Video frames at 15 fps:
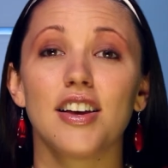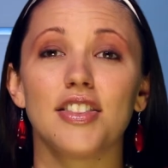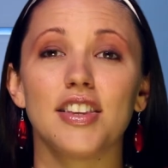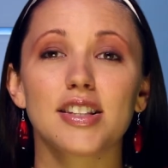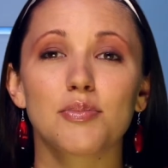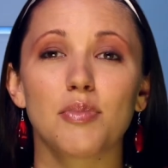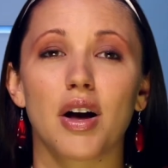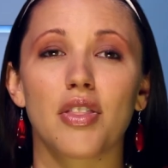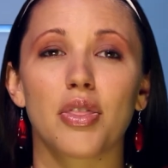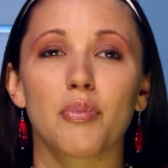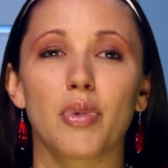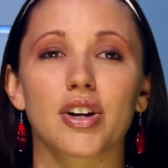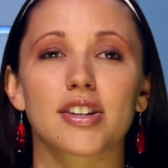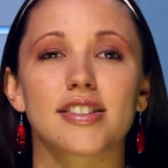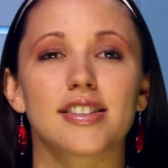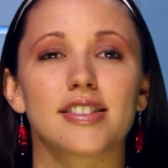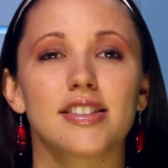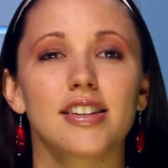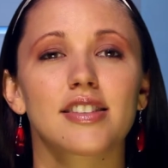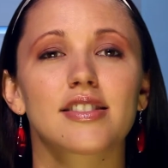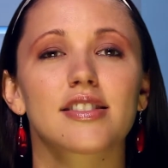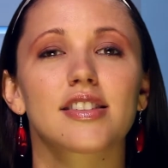This month marks the
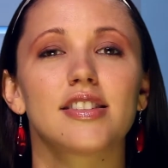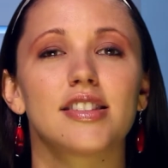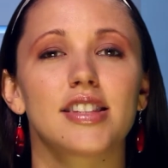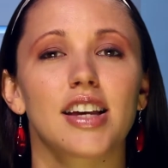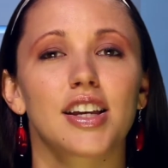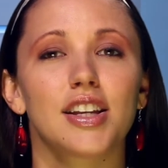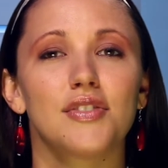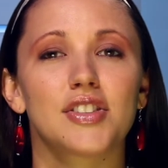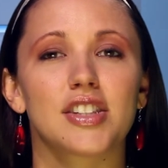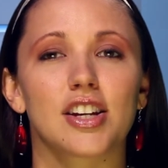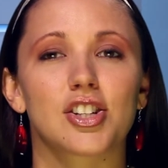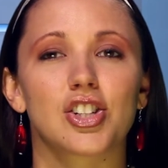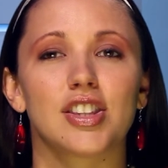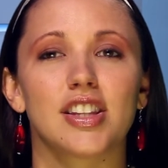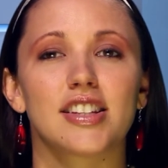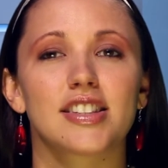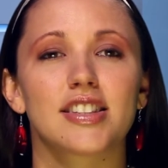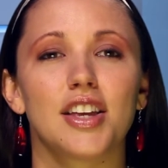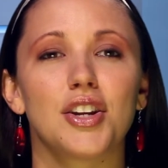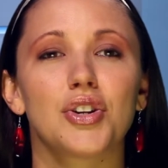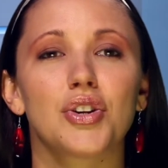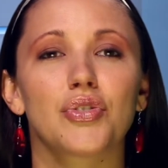6th consecutive session that
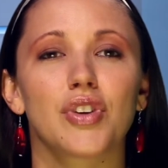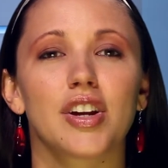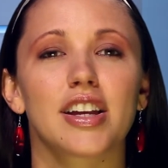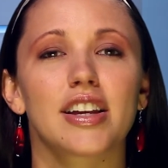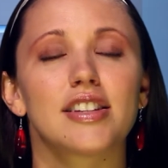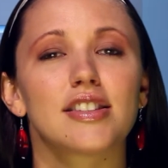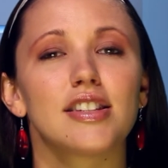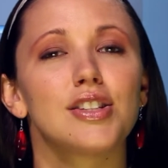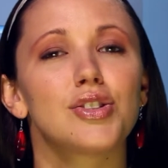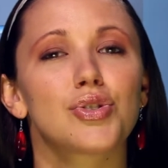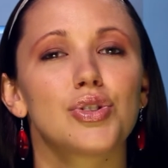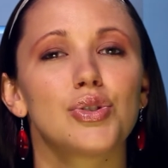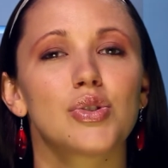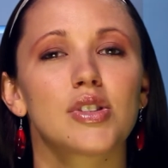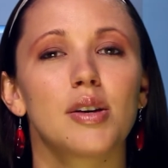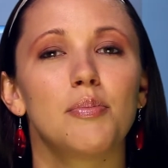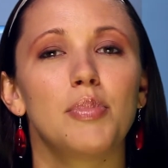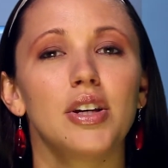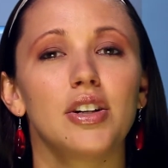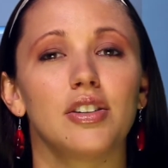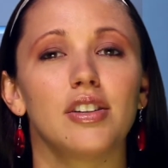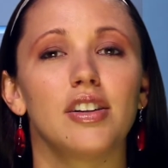Senator Ring has introduced a
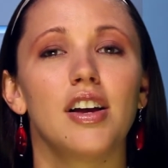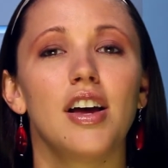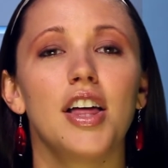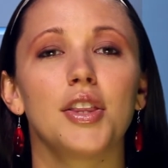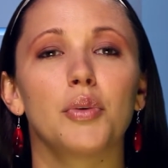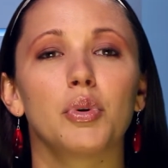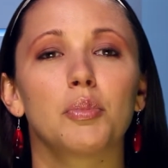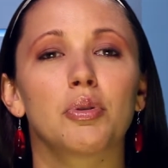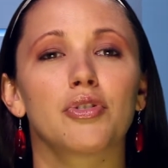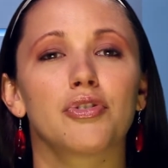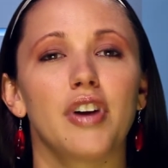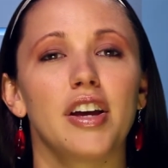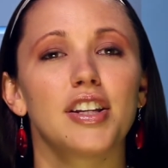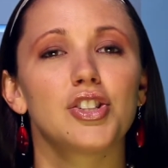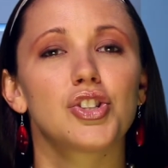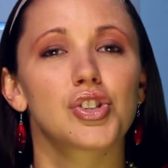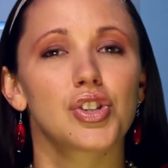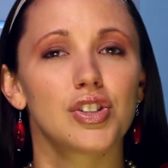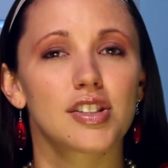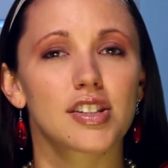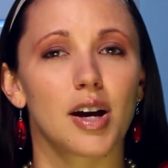bill that would prevent insurance